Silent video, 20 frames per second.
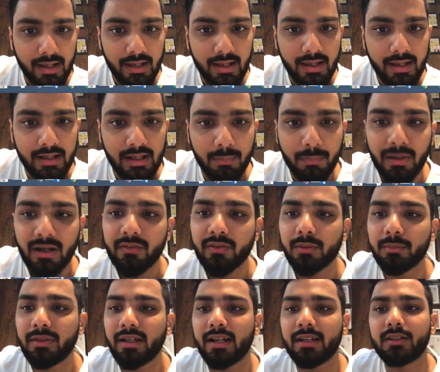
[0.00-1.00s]
and apart
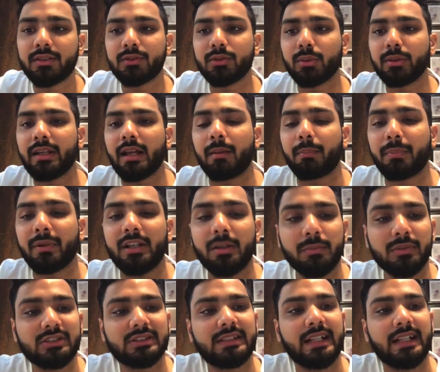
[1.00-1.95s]
from that so yeah pretty much